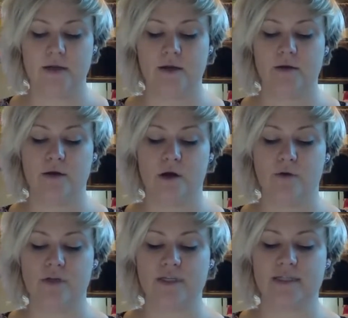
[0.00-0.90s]

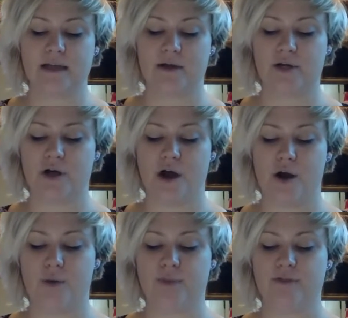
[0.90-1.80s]
Notice how your
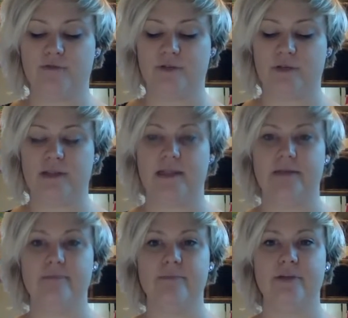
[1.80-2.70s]
arms feel
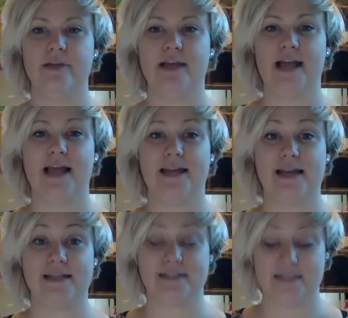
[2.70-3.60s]
limp and
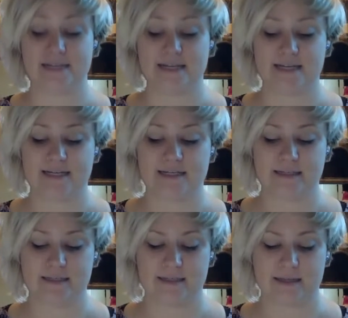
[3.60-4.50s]
at
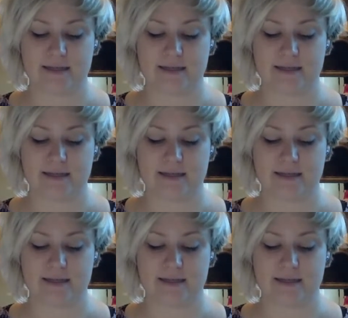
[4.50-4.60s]
ease.